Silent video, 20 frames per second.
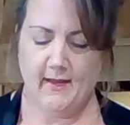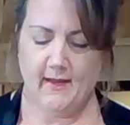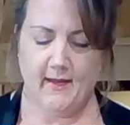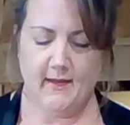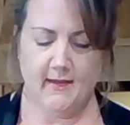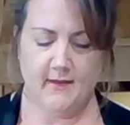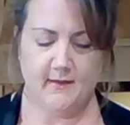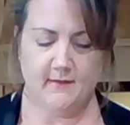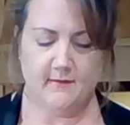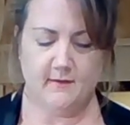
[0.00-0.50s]

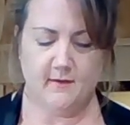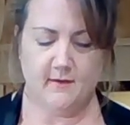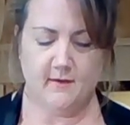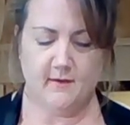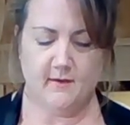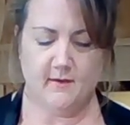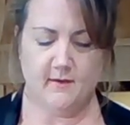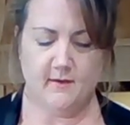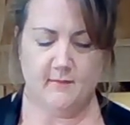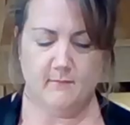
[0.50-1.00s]
And
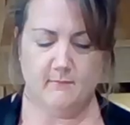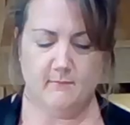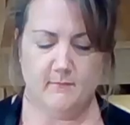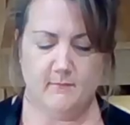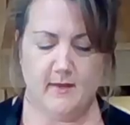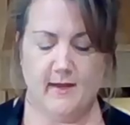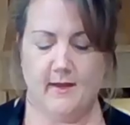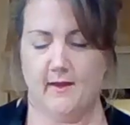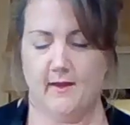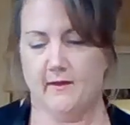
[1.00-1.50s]

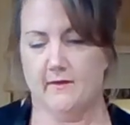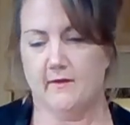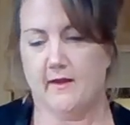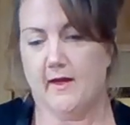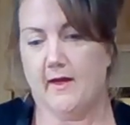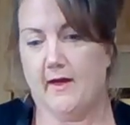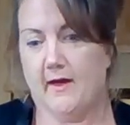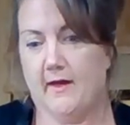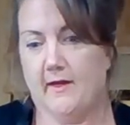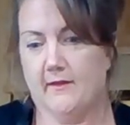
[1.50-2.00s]

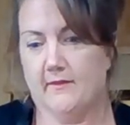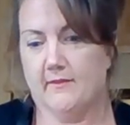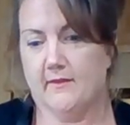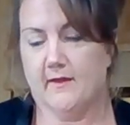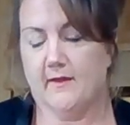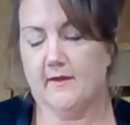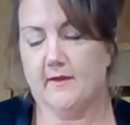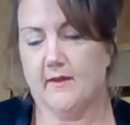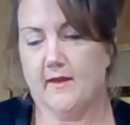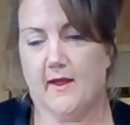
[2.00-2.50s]
I
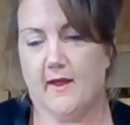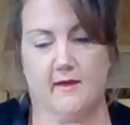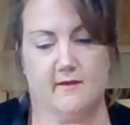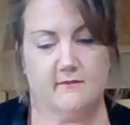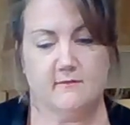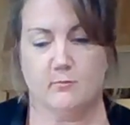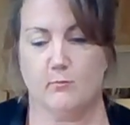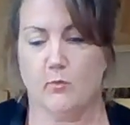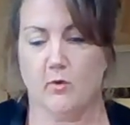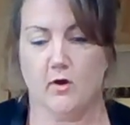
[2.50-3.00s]
think it
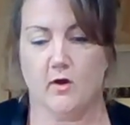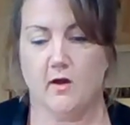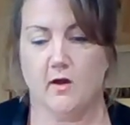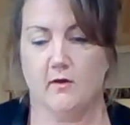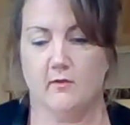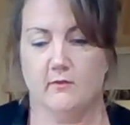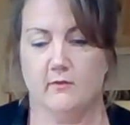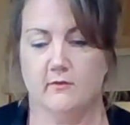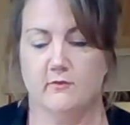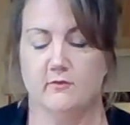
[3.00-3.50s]
adds more
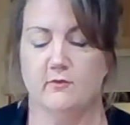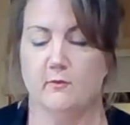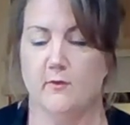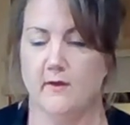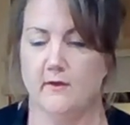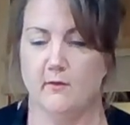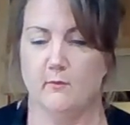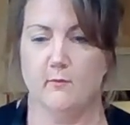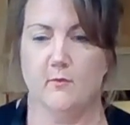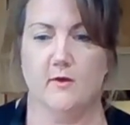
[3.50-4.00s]
color too.
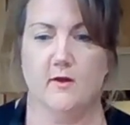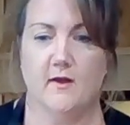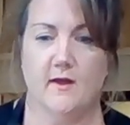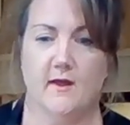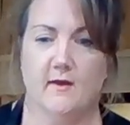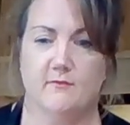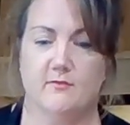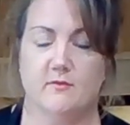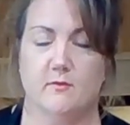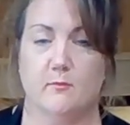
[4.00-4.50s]
I know we're going to
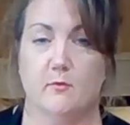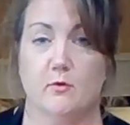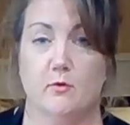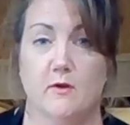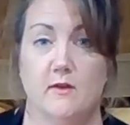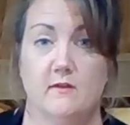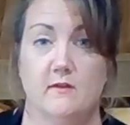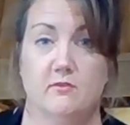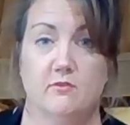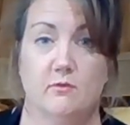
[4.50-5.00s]
have some
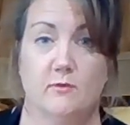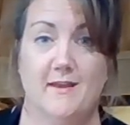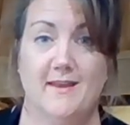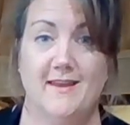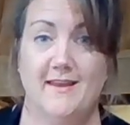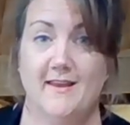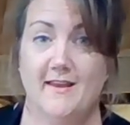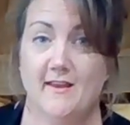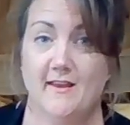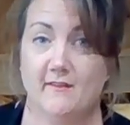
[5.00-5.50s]
green
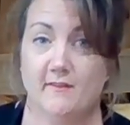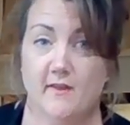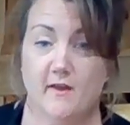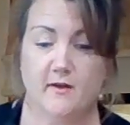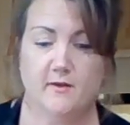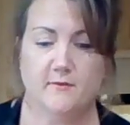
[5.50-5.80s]
zucchini in